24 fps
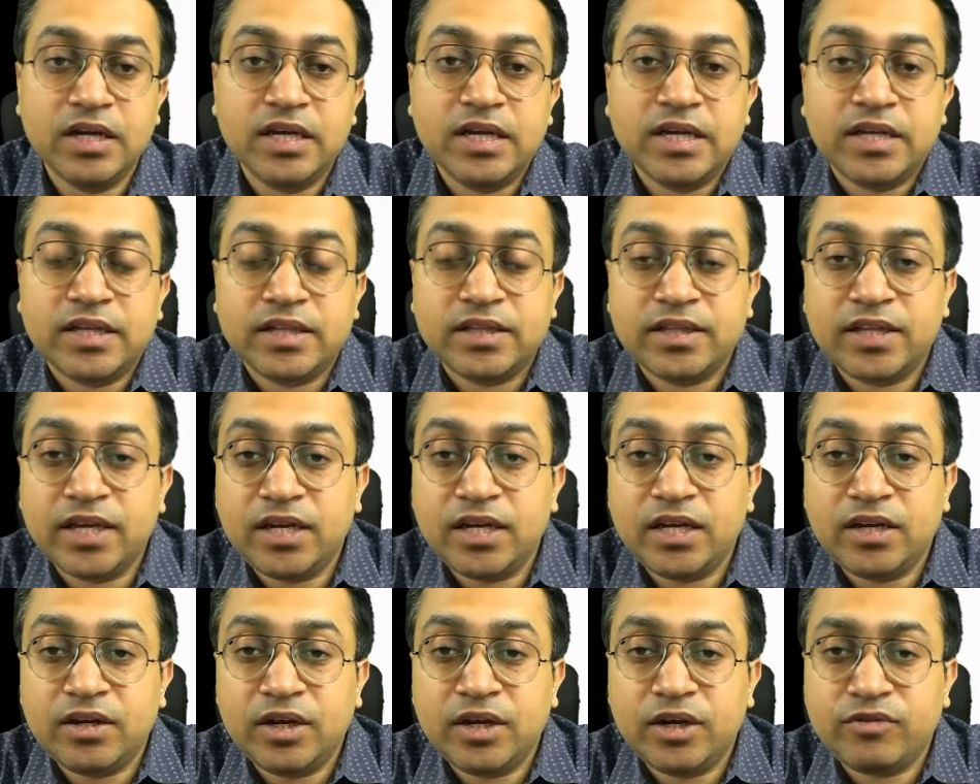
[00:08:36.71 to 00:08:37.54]
Then
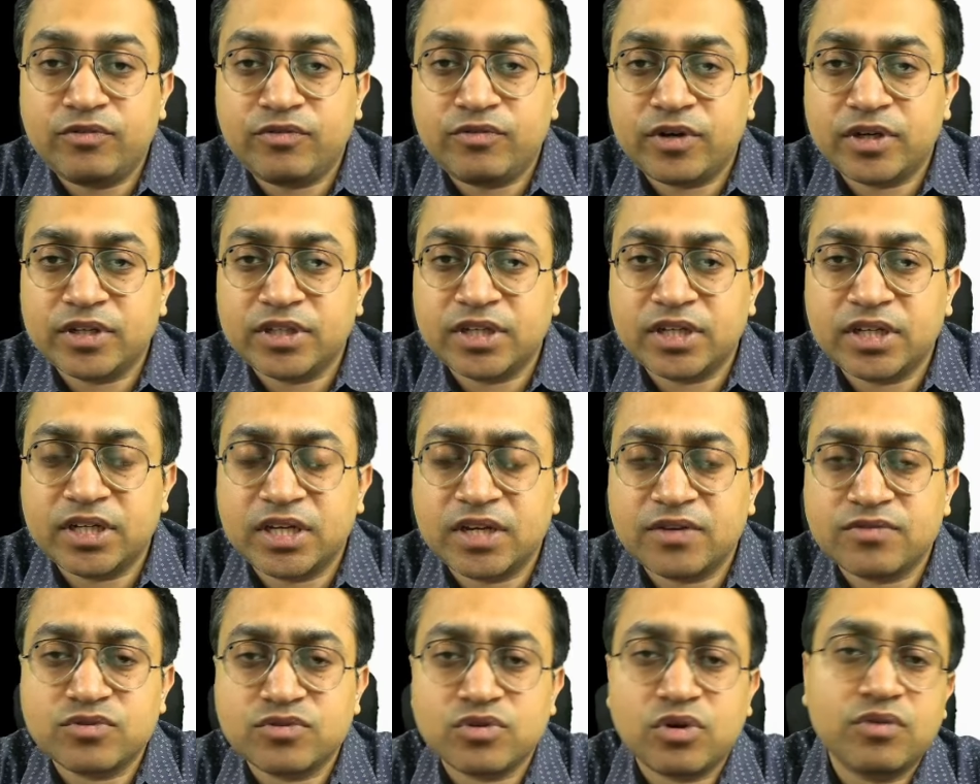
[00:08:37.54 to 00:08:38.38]
it further gives
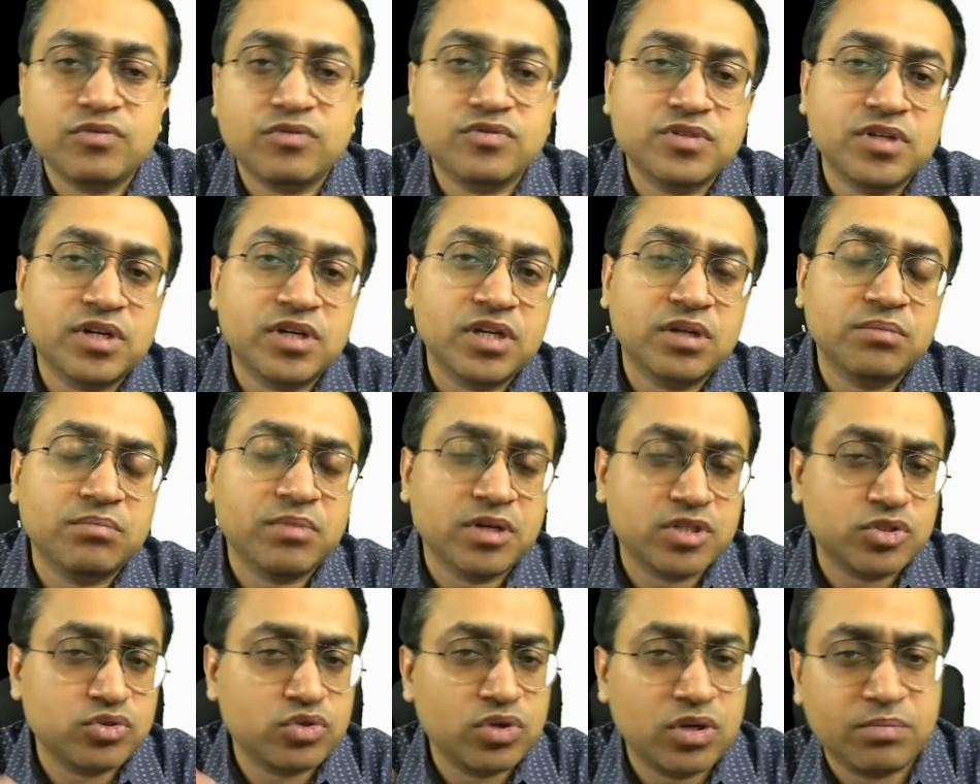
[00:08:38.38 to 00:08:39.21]
off certain
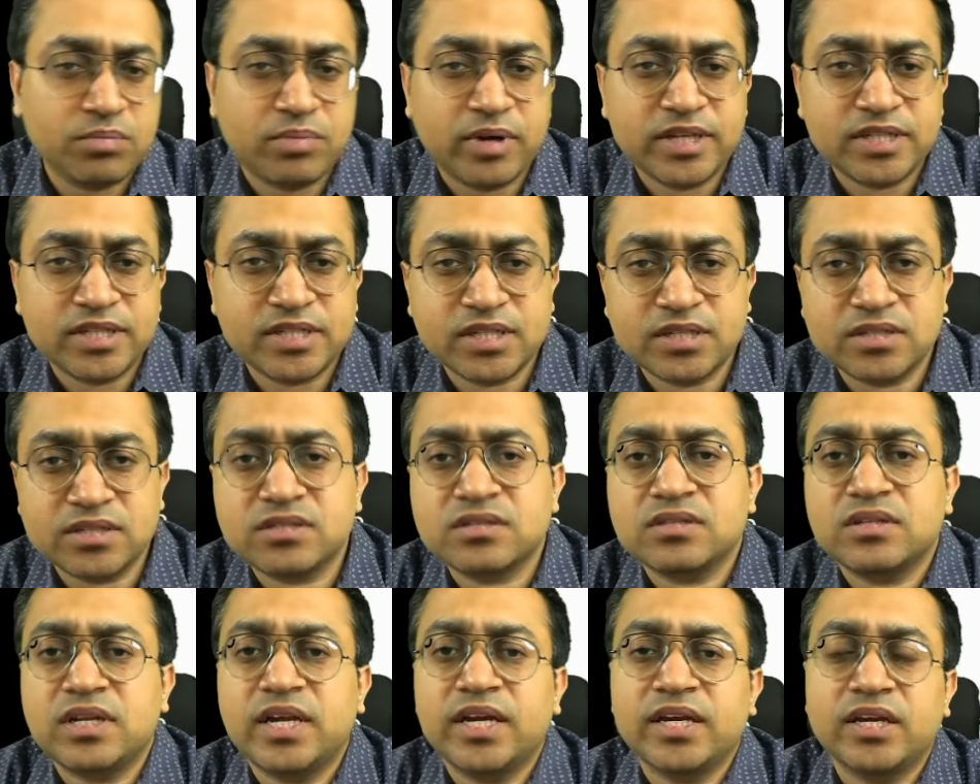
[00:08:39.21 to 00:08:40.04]
muscular branches,
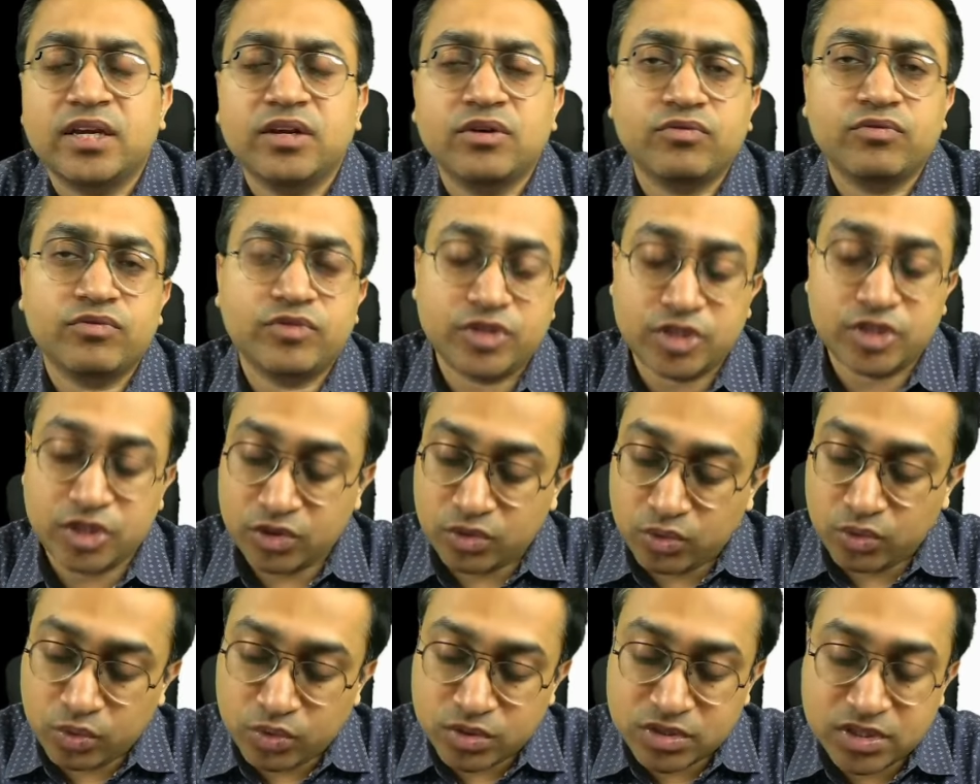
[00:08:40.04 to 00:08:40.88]
like which
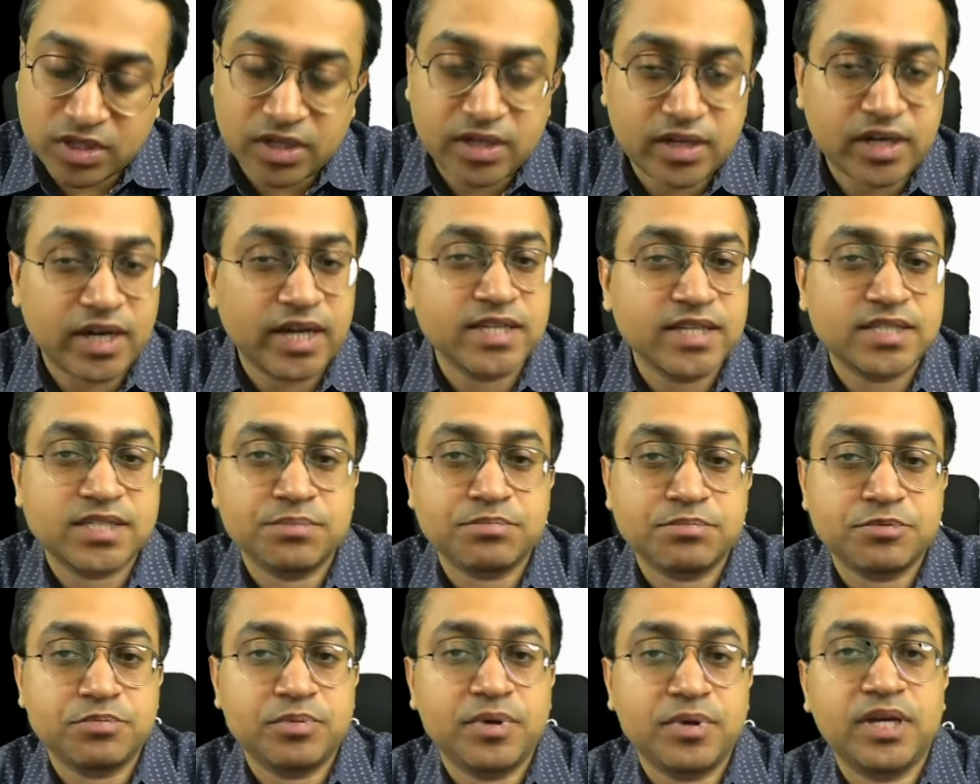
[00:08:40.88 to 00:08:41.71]
includes the triceps
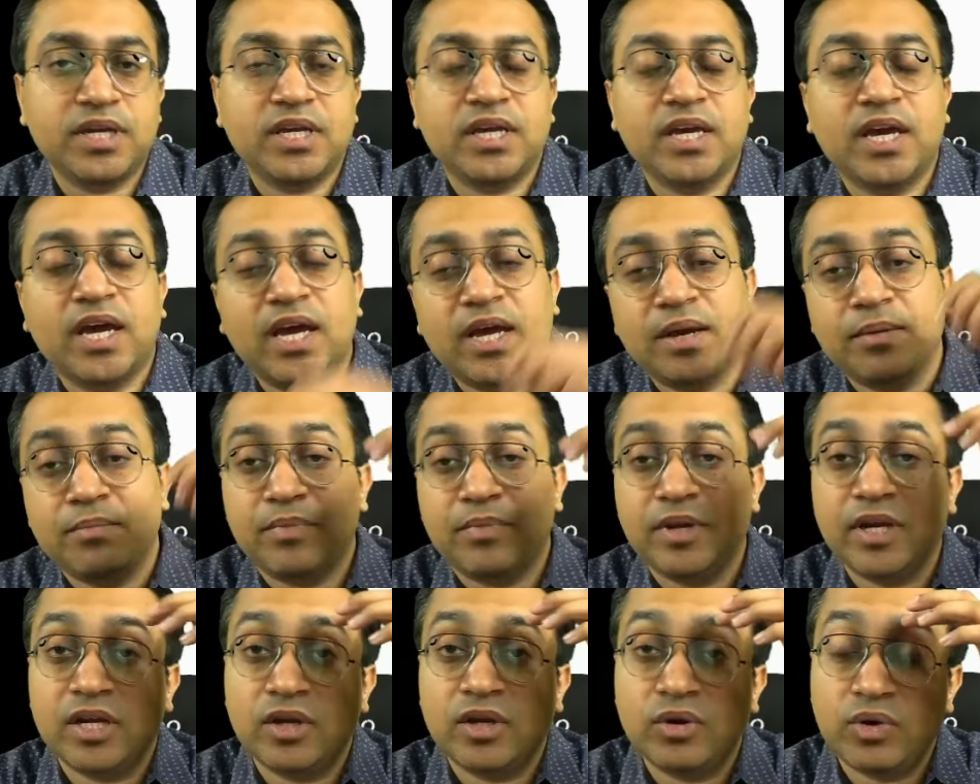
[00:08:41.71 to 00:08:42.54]
brachii,
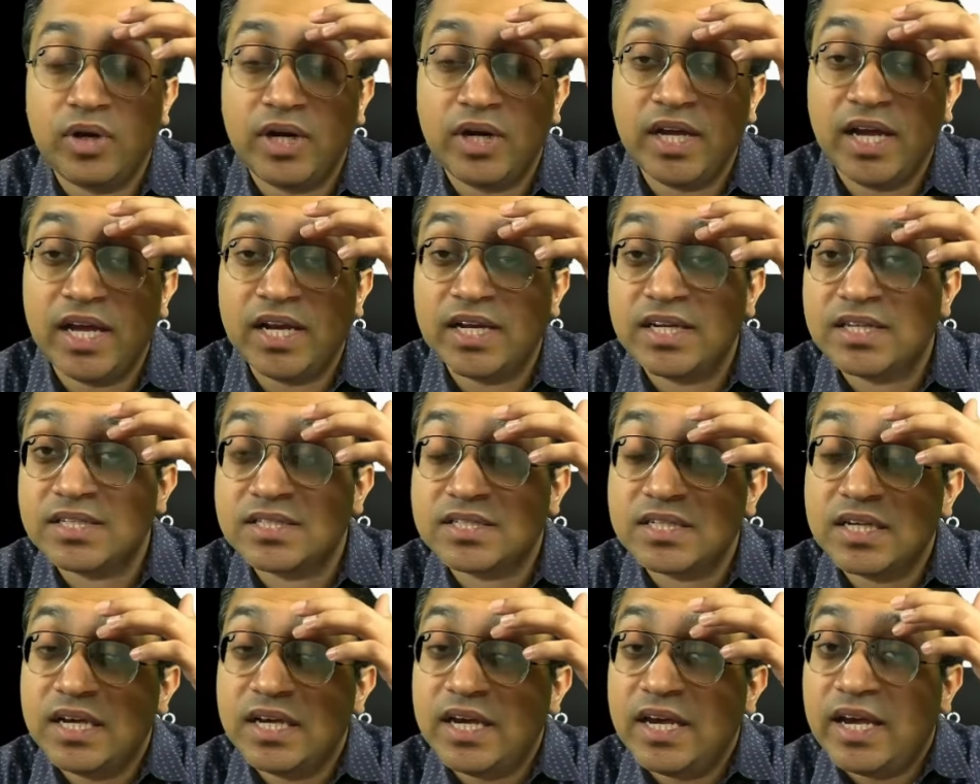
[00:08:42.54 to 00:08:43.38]
brachioradialis,
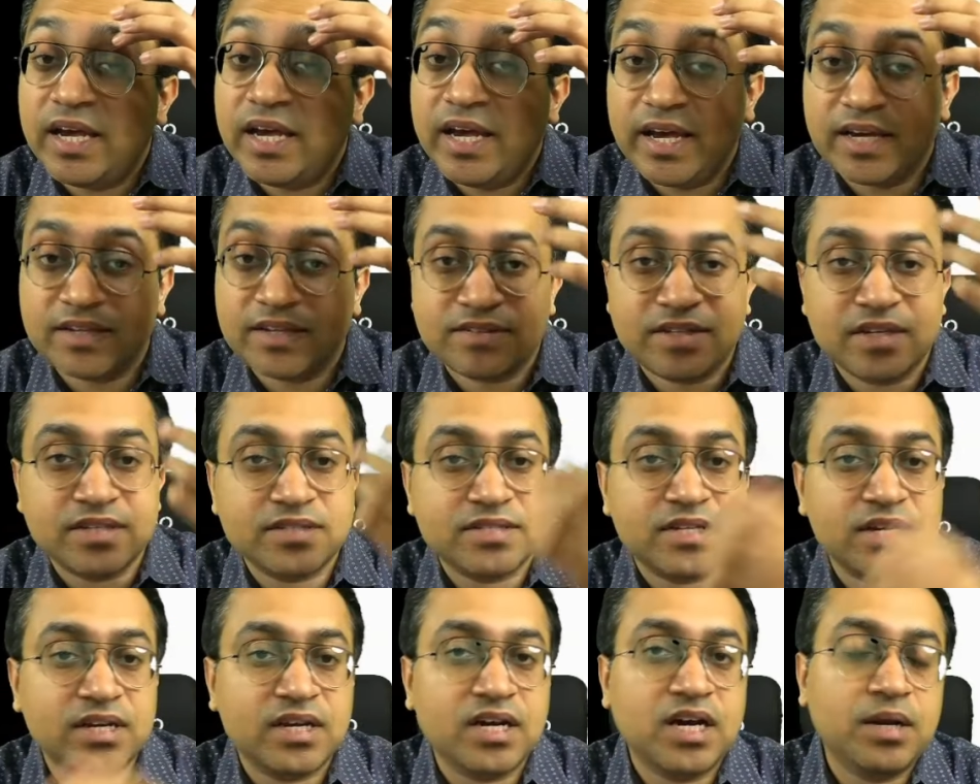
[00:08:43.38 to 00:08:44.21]
extensor
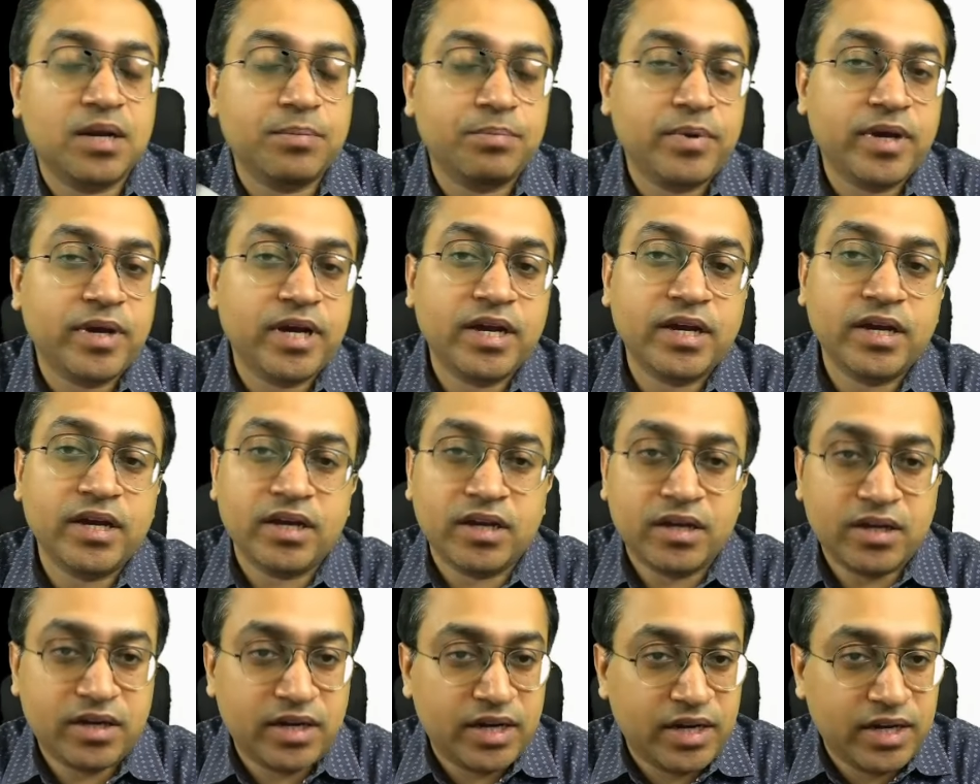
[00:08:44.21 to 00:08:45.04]
carpi
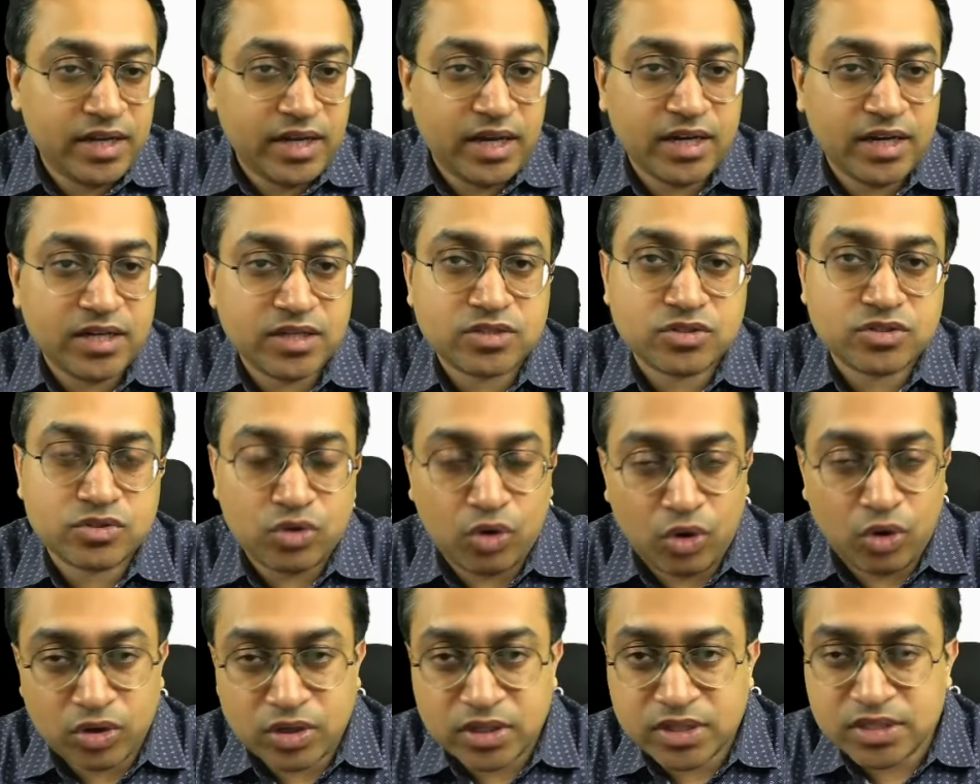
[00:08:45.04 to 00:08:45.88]
radialis
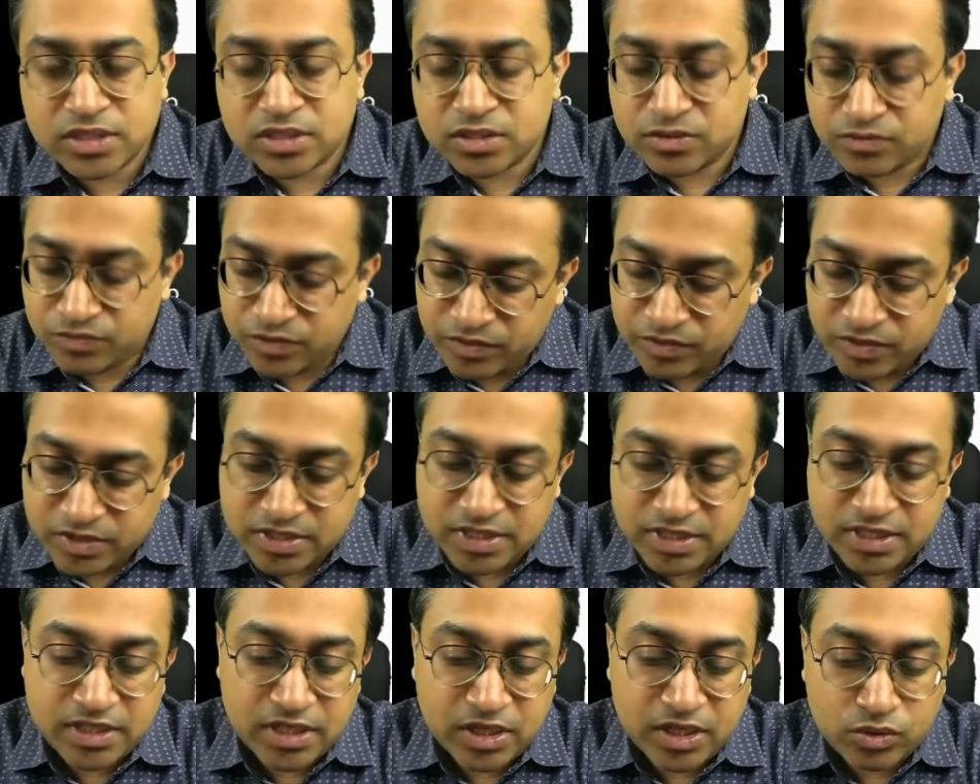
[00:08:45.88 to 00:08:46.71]
longus. We will see
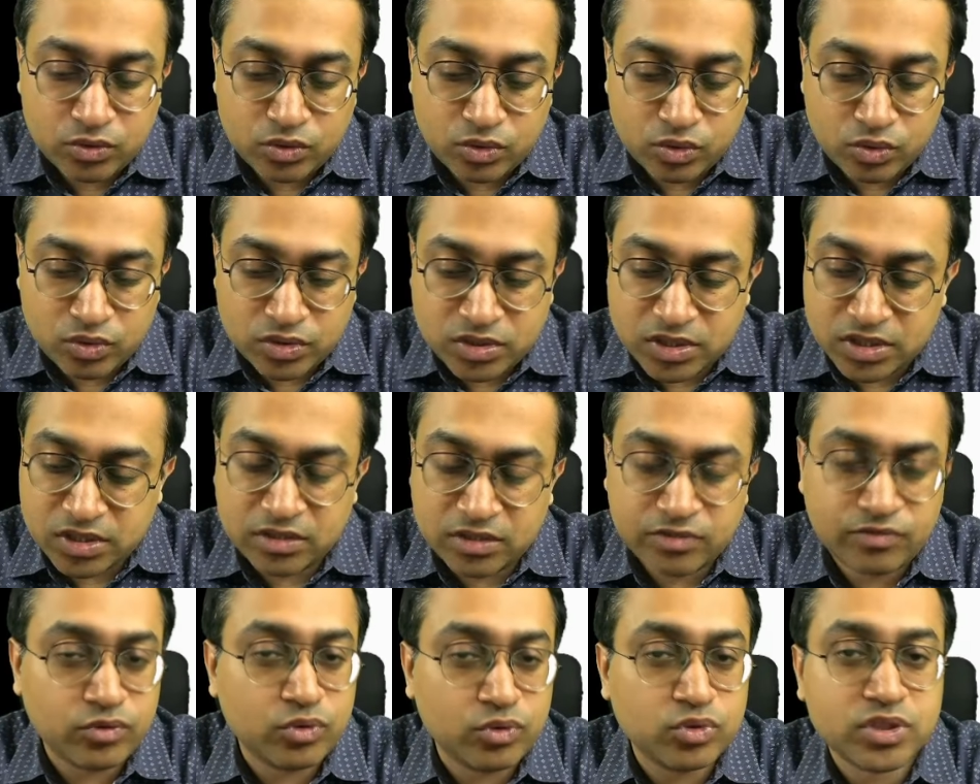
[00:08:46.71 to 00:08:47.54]
those in the
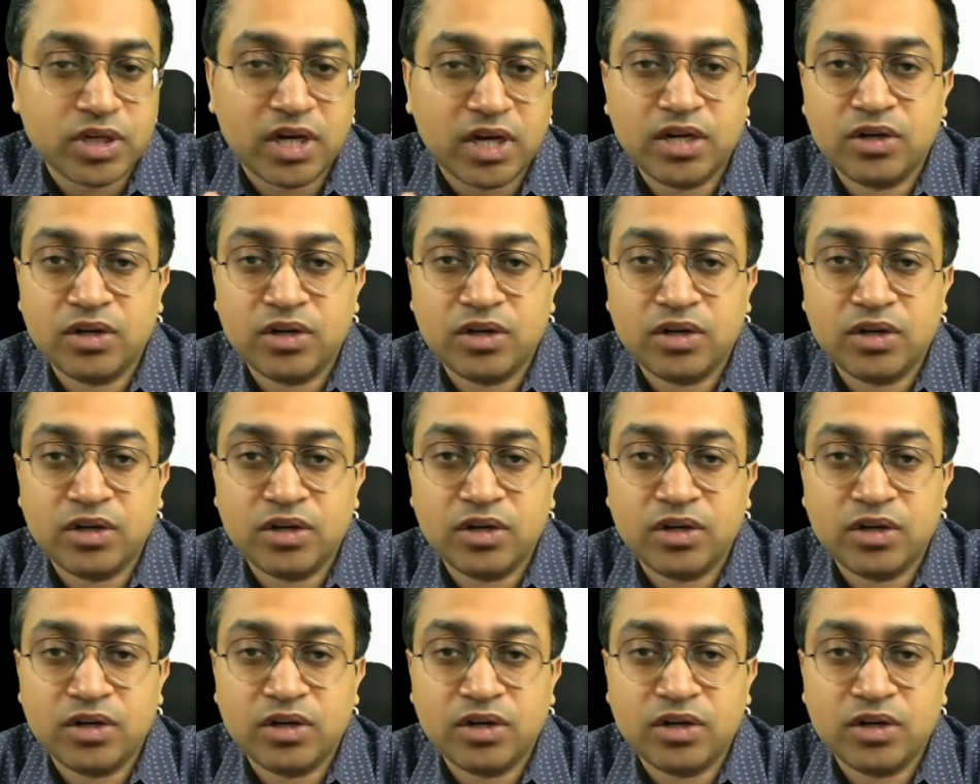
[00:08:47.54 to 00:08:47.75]
flow chart.